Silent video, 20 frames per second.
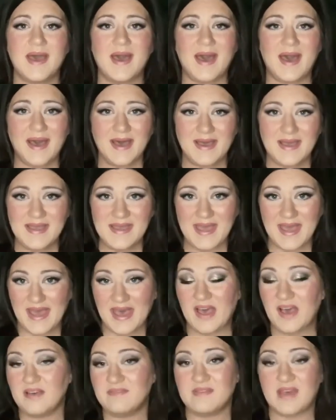I
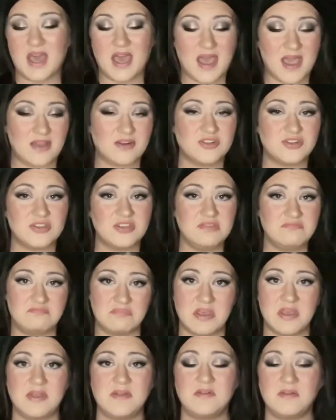have actually
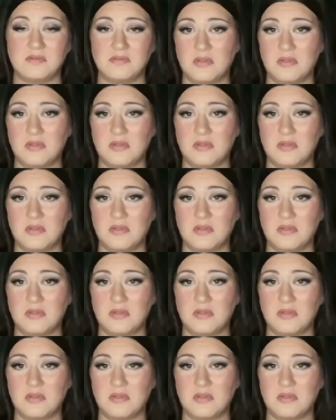been